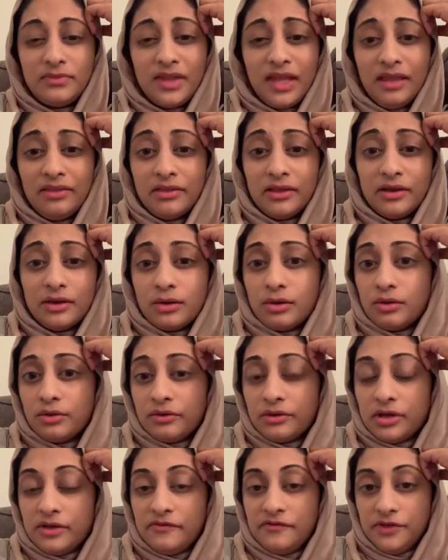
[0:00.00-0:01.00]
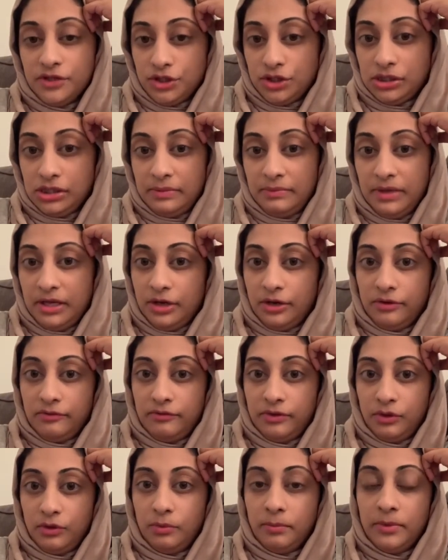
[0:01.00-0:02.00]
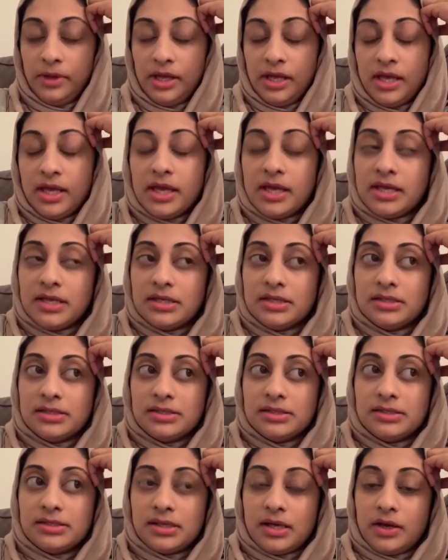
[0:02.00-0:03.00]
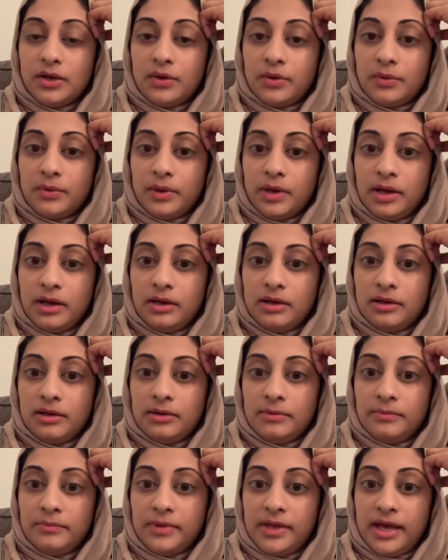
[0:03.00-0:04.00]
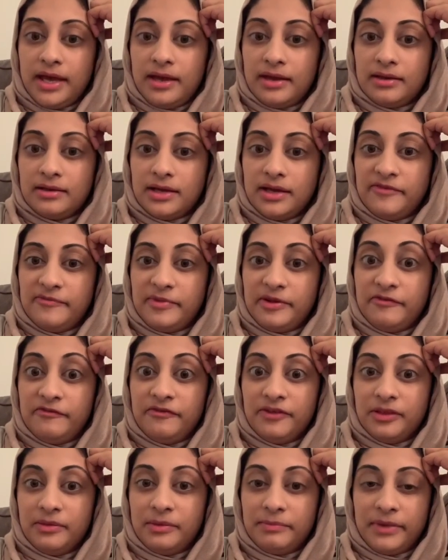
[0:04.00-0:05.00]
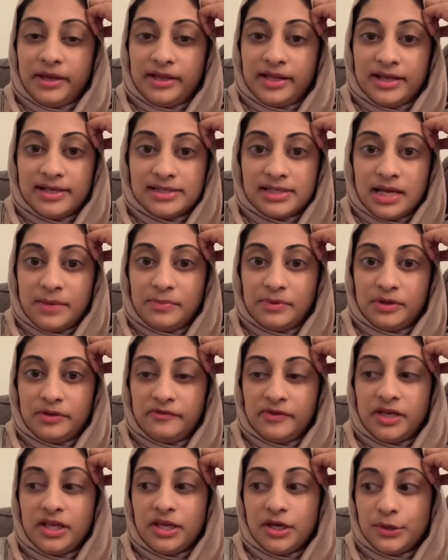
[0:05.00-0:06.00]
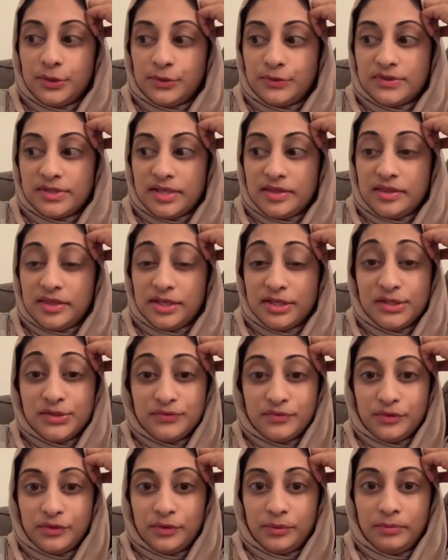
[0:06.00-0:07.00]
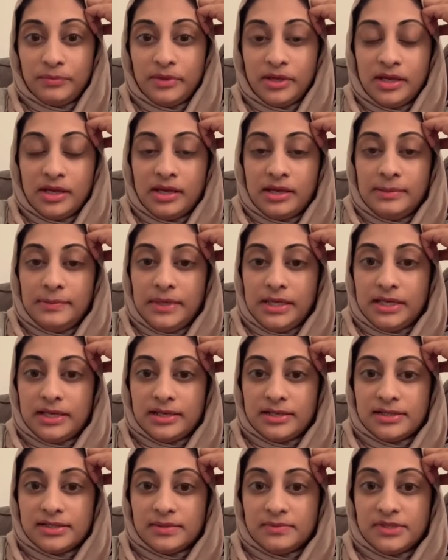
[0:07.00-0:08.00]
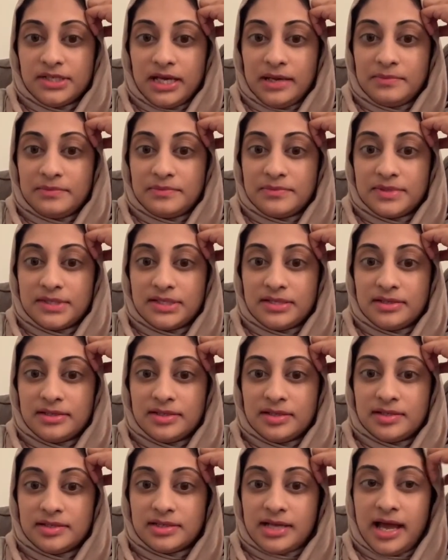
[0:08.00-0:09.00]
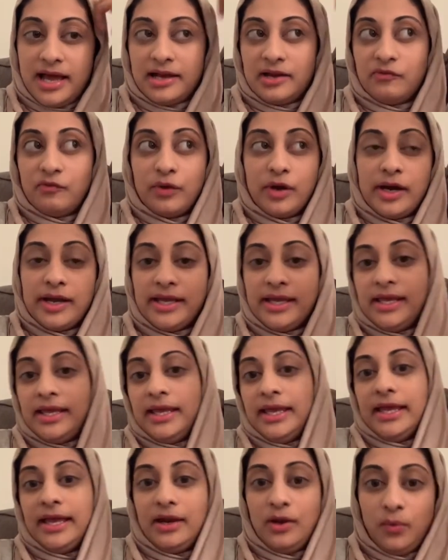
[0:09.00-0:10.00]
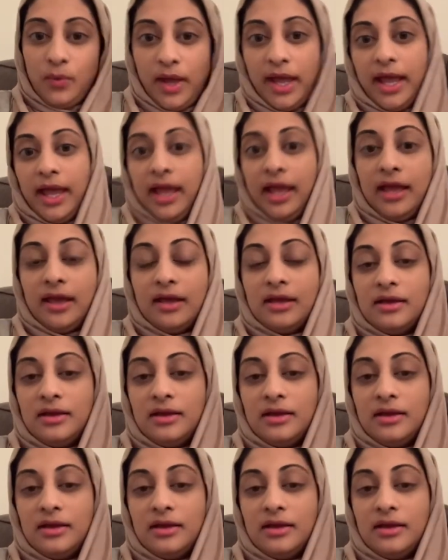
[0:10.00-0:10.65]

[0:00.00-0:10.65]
And then it'll officially be her room. So, yeah, I've been filming my last couple of videos in this room because sometimes this is kind of where I can get away